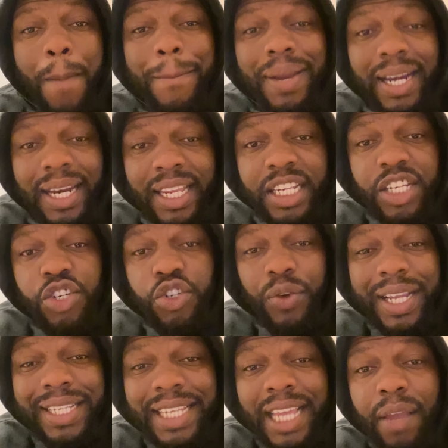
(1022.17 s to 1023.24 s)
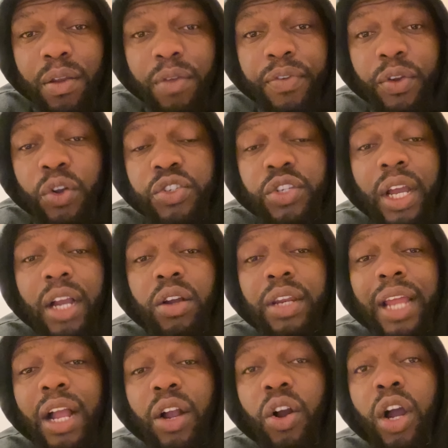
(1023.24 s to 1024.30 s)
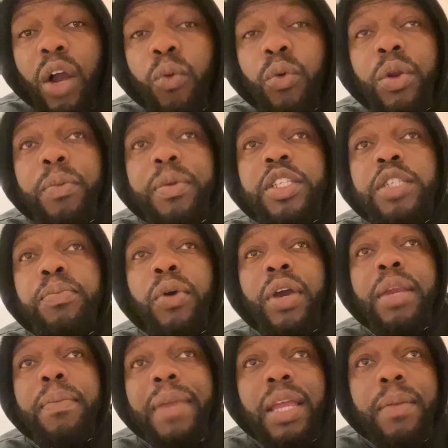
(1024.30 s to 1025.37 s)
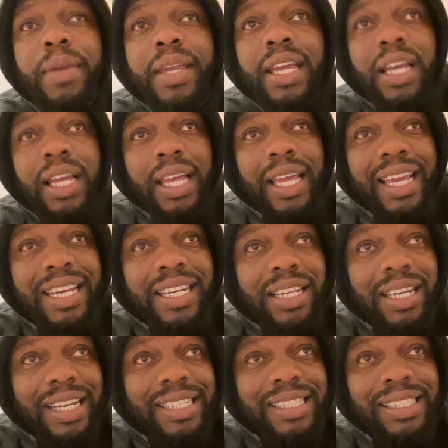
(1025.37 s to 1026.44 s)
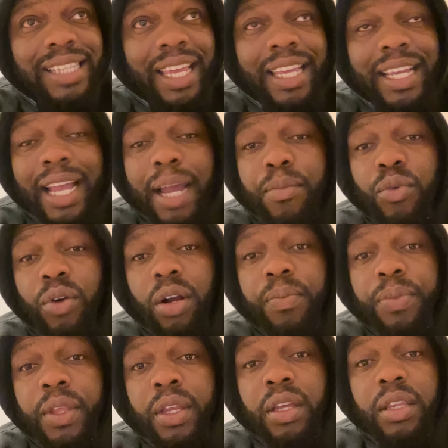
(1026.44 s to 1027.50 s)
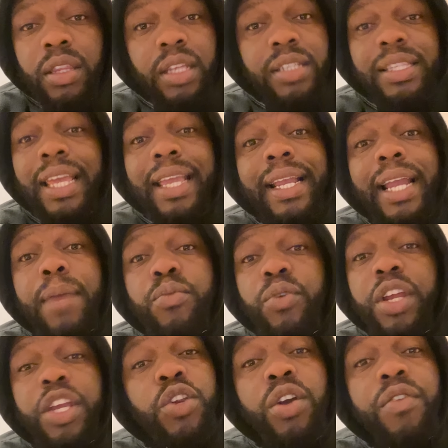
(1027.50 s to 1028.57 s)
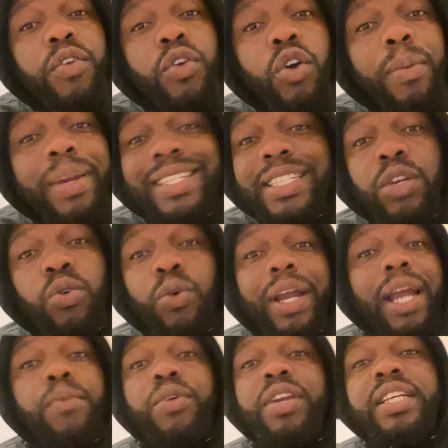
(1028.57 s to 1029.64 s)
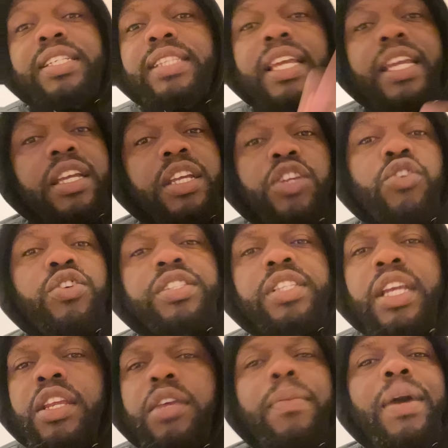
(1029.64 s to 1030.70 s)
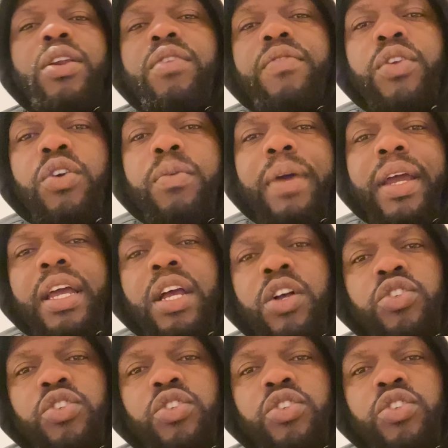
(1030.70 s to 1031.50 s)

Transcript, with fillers: Police trace everything because that, that car would have been spotted maybe in the estate camera, the state camera that you don't even know about. There's a little camera in the state in your estate you might not even know about.